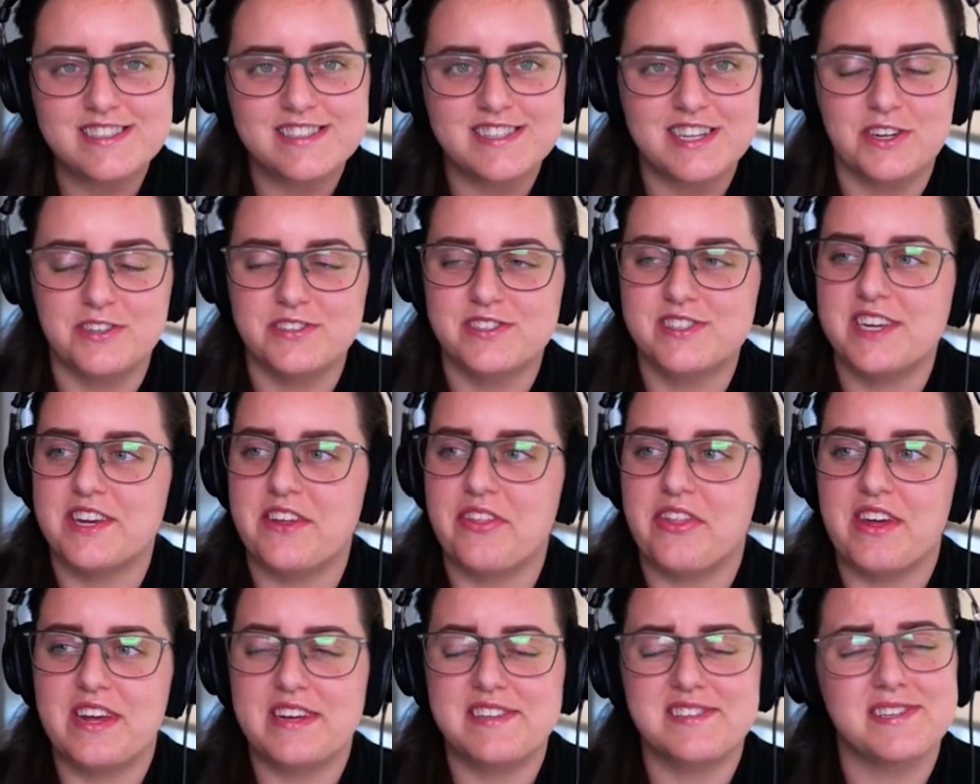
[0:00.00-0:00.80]
they'll say
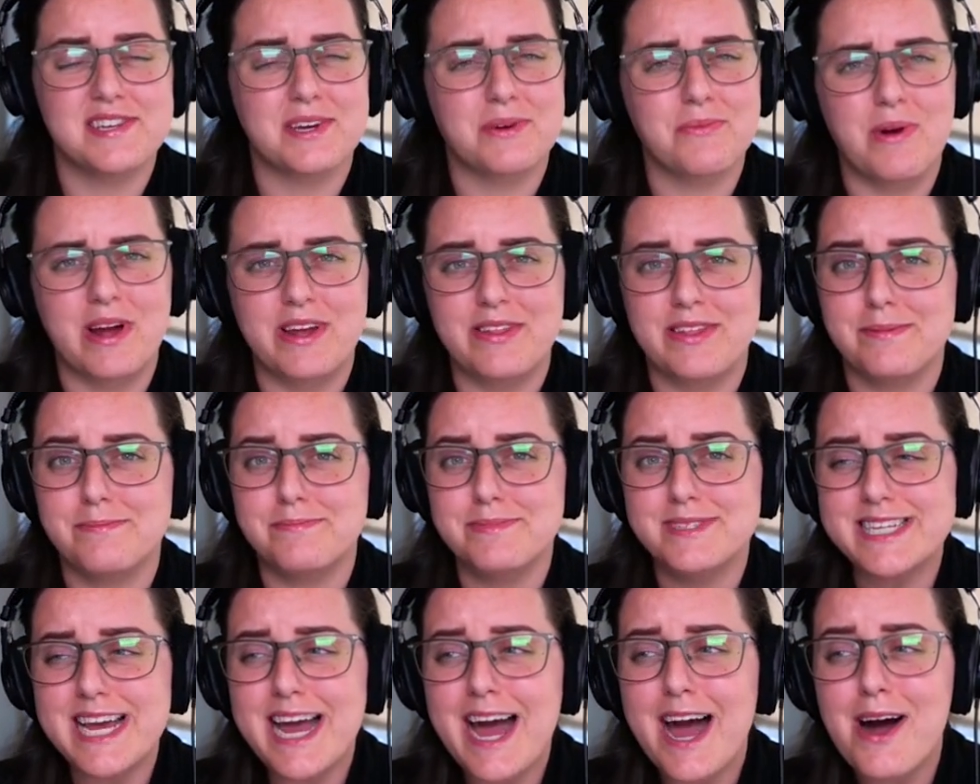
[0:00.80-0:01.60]
things like write them
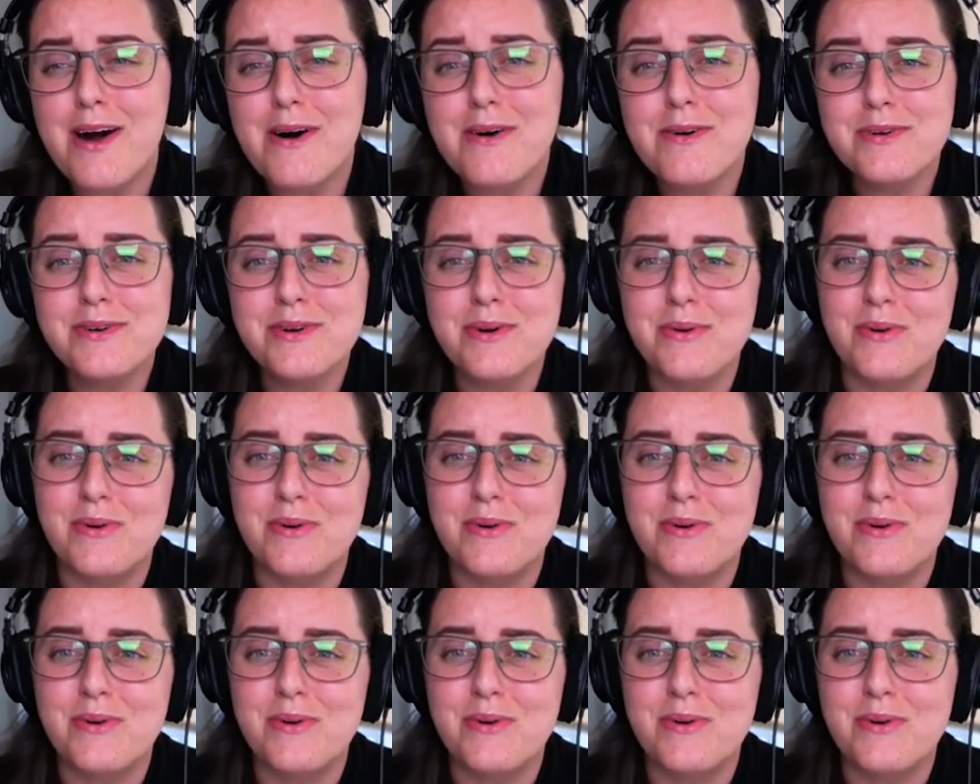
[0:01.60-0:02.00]
down